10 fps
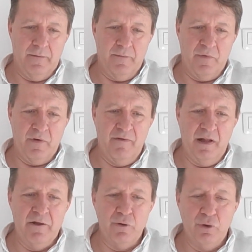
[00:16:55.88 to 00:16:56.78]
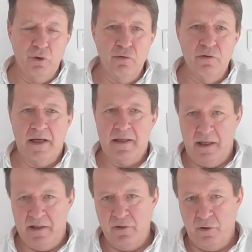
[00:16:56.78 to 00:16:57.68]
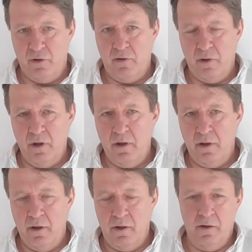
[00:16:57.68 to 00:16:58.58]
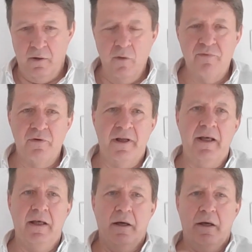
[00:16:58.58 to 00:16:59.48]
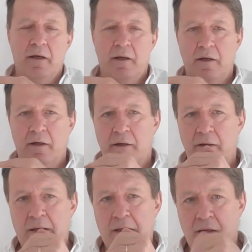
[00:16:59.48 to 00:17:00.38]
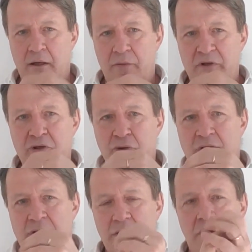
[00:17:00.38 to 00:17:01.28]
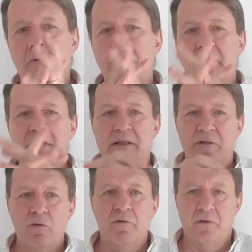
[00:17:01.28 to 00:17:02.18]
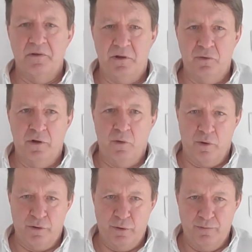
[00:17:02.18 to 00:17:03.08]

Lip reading: reveal to you that next year, hopefully, we should open a School 42 in Warsaw.